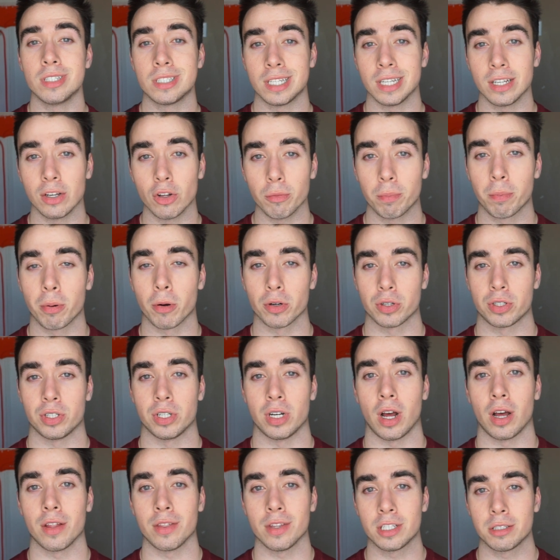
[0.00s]
single person
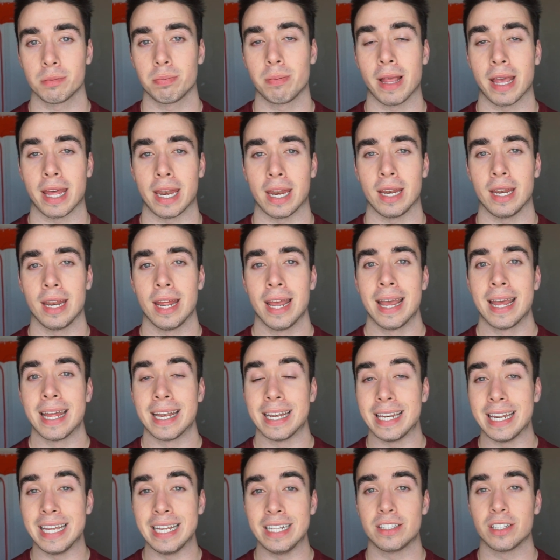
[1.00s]
on this planet
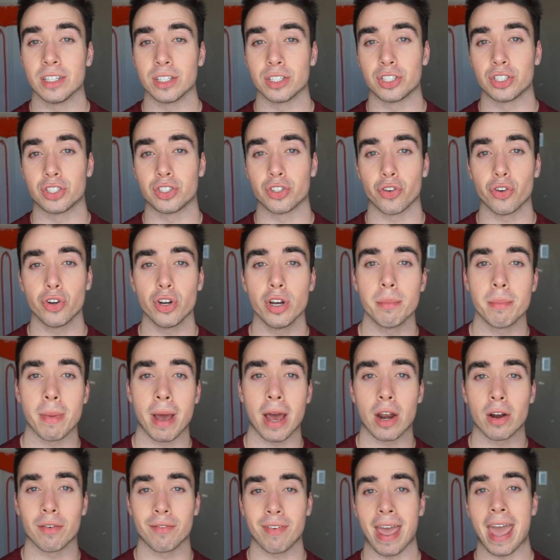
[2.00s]
needs a certain
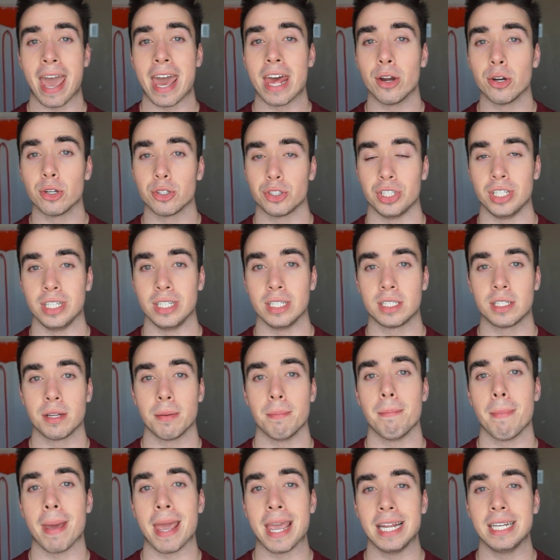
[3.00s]
amount of energy to
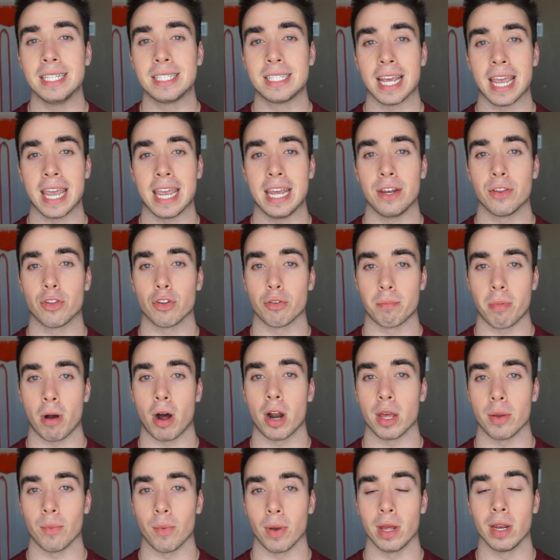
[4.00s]
maintain their
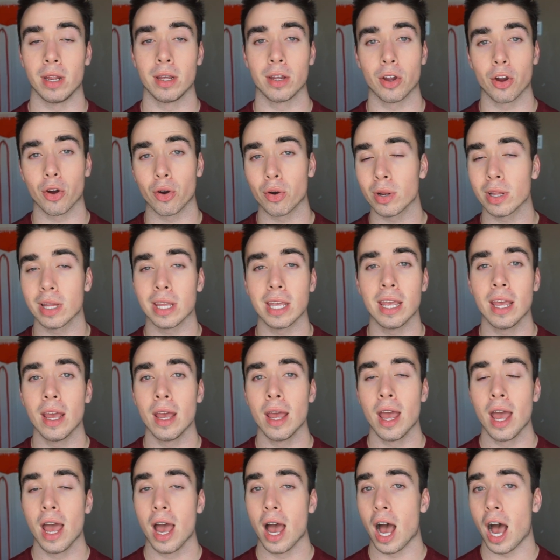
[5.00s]
body weight. Currently,
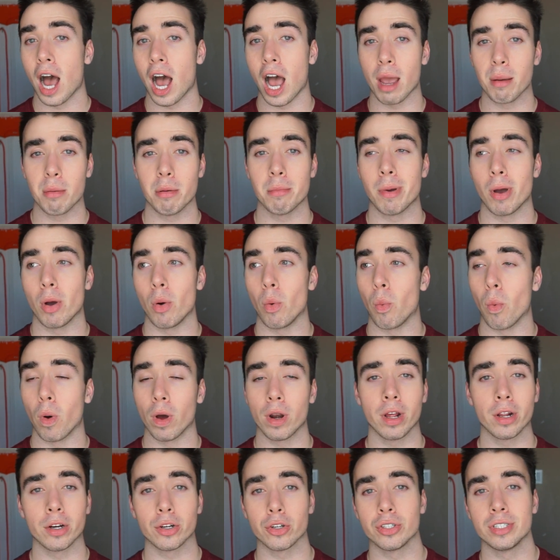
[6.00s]
I'm about
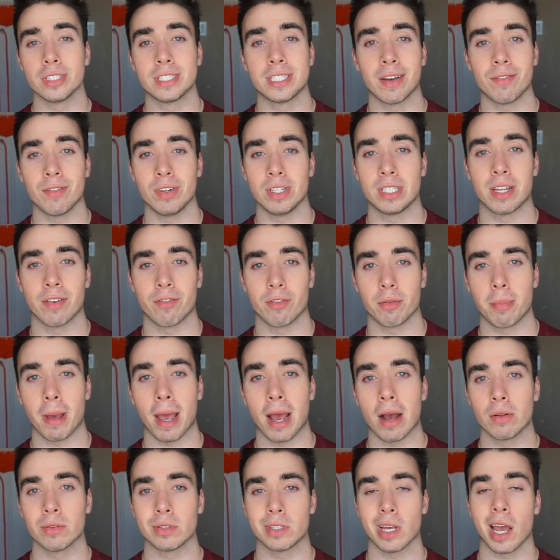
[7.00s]
177
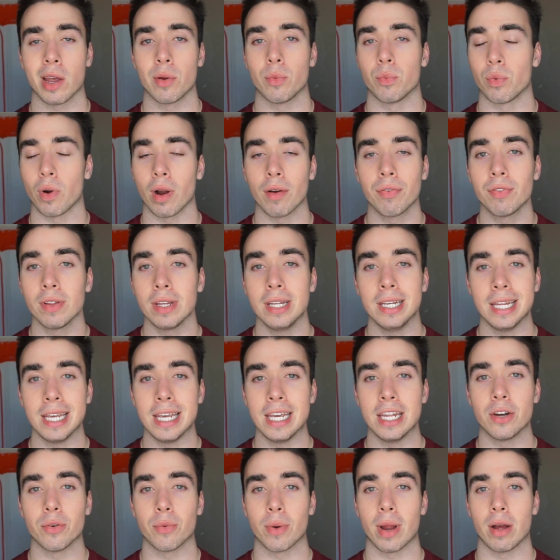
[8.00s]
pounds. I roughly
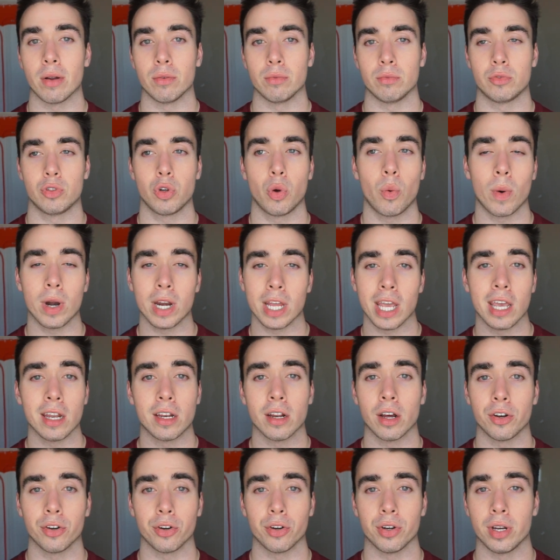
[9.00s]
need around
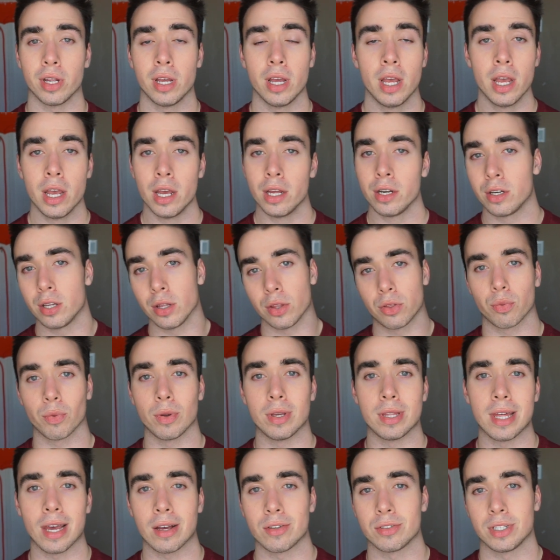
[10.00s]
2,800 to
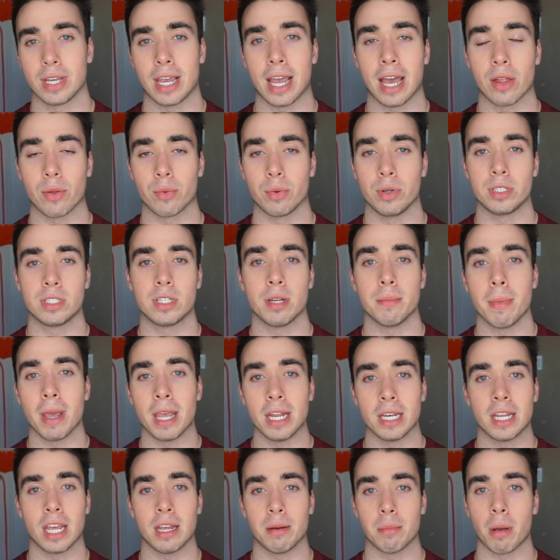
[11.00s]
3,000 calories to
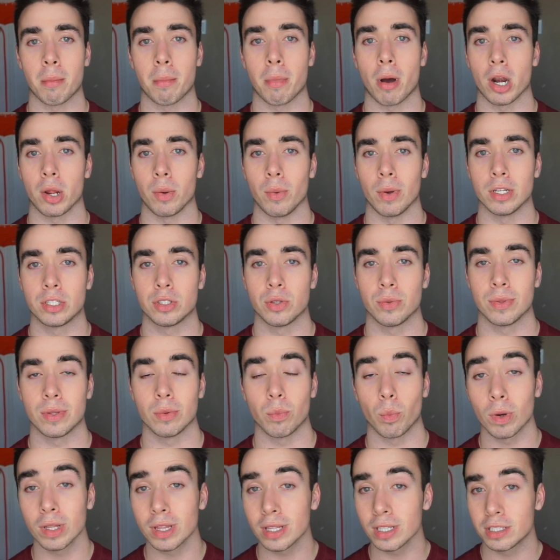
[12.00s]
maintain my body weight. So
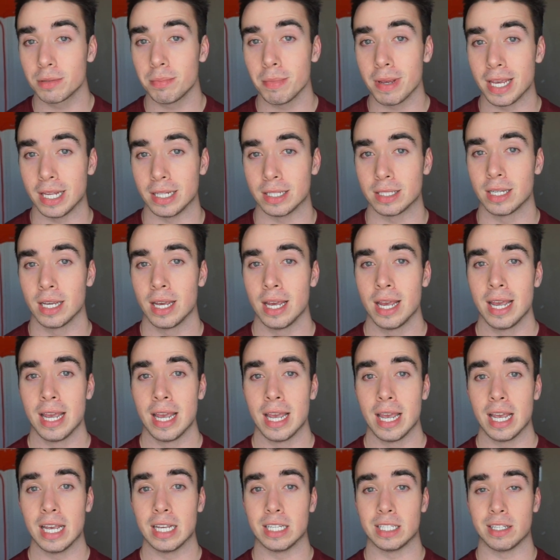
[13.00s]
what this means
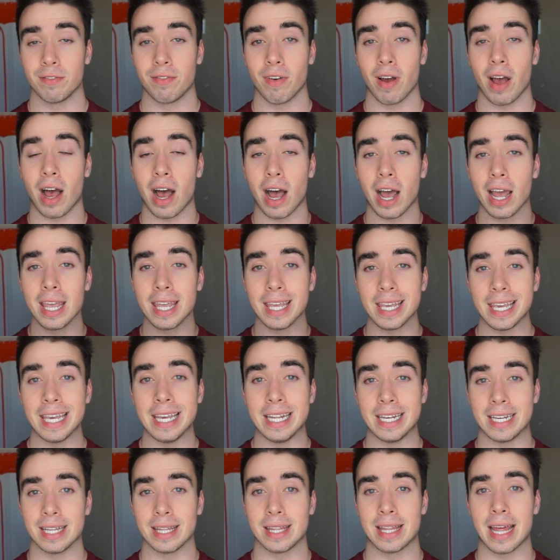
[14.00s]
is if I
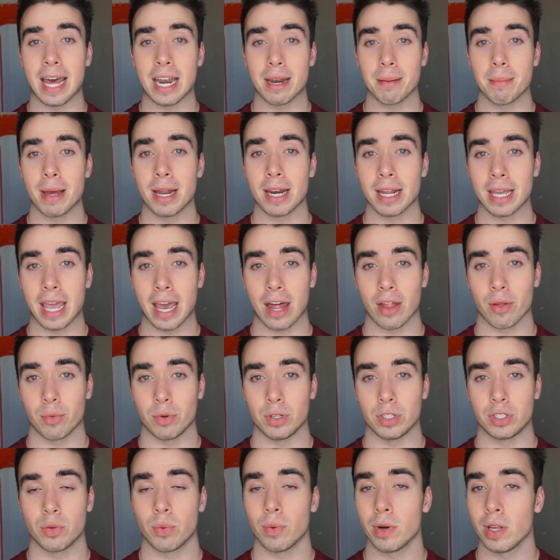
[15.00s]
eat that amount of
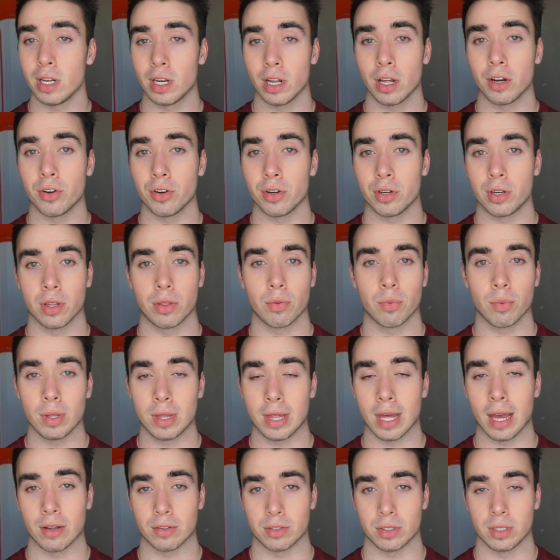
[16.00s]
calories, 2,800 to
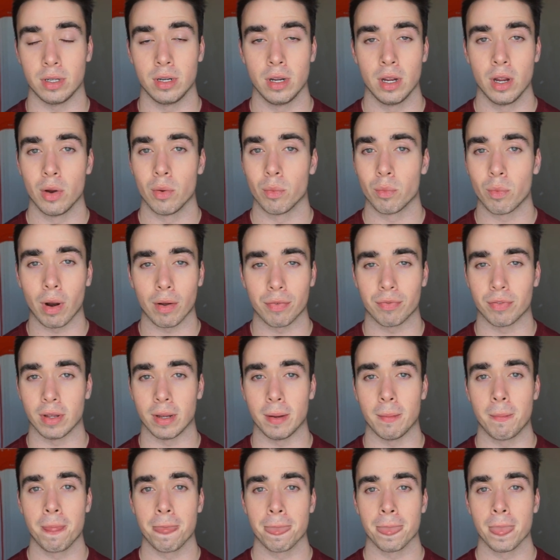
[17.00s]
3,000
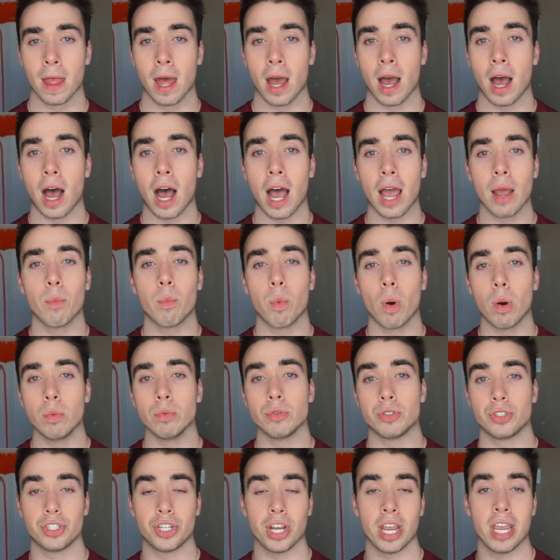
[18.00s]
roughly, I
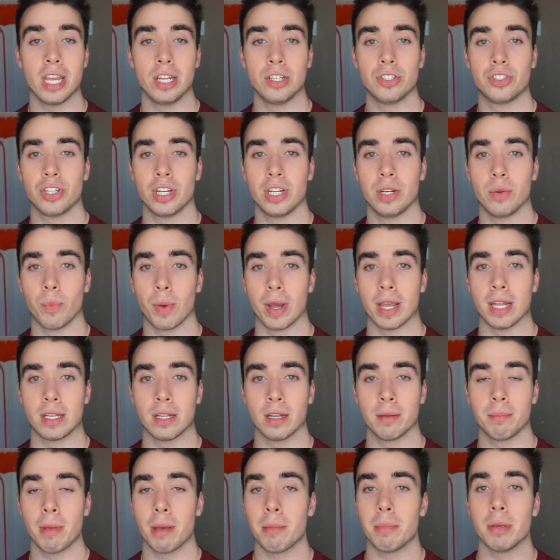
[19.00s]
won't change in
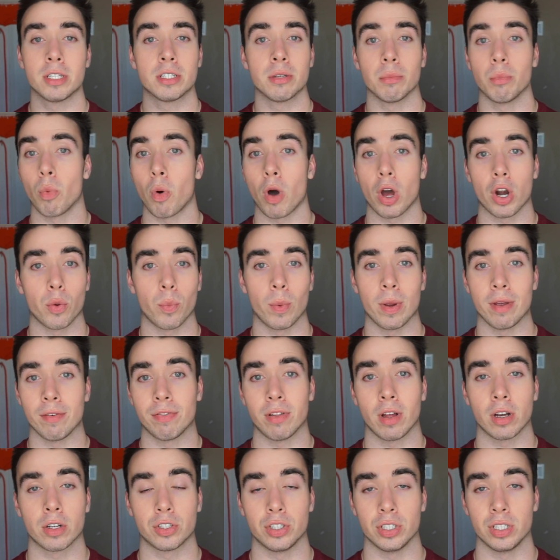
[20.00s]
weight. Maybe some water weight
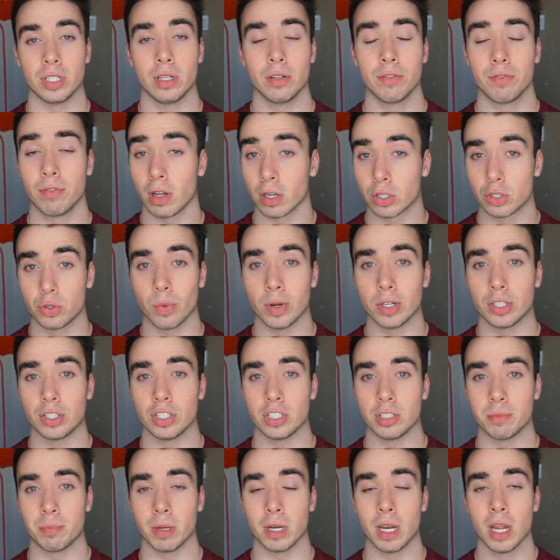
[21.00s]

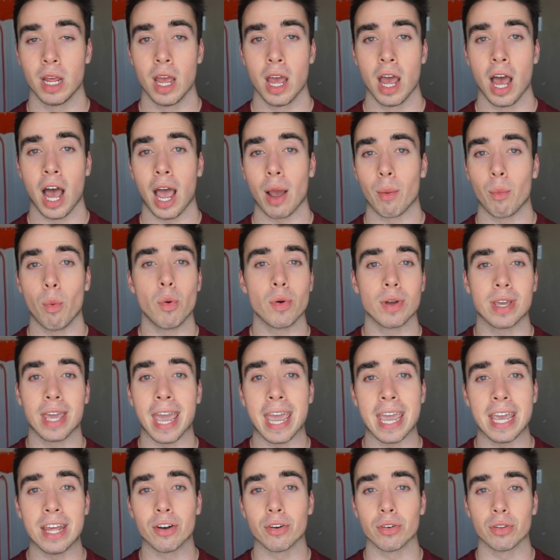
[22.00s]
fluctuations, but I won't
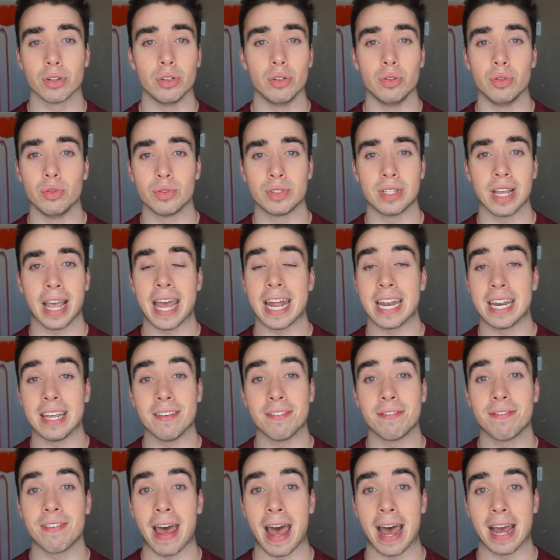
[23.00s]
gain or lose any
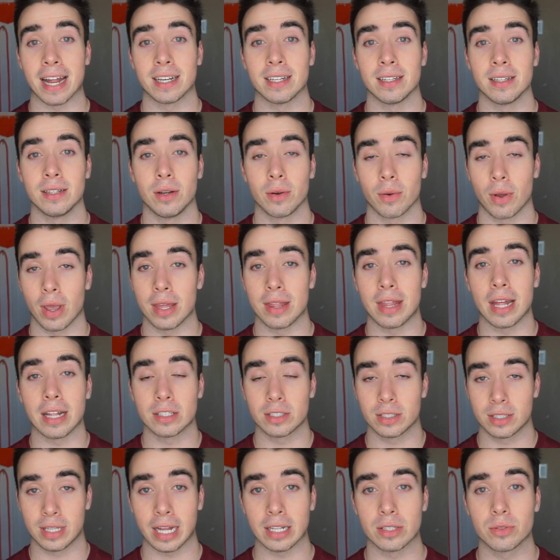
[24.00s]
fat. Okay,
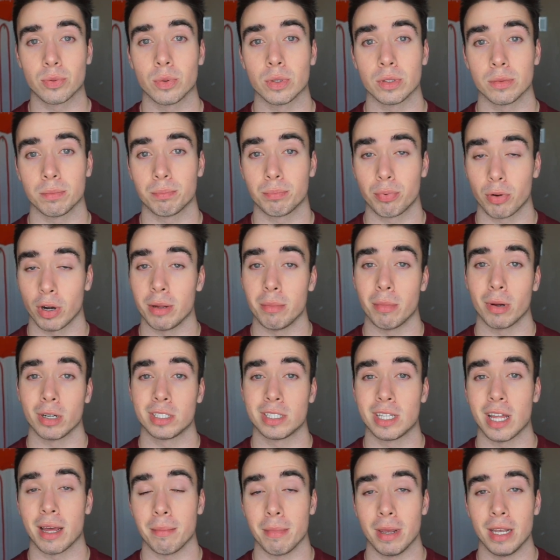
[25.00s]
that's what pretty
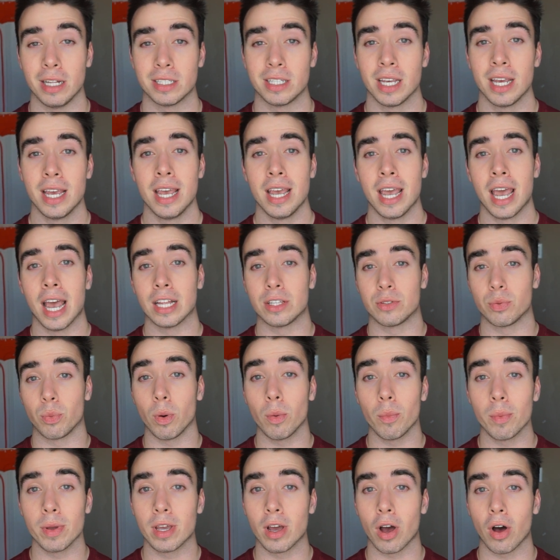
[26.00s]
much that means. It's
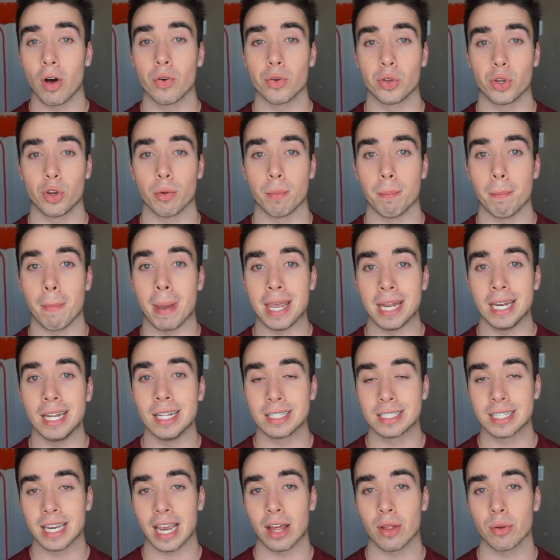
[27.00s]
what we call your
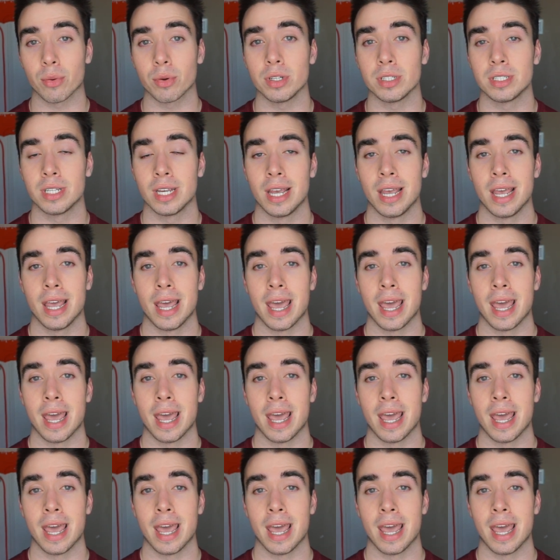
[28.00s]
maintenance calories.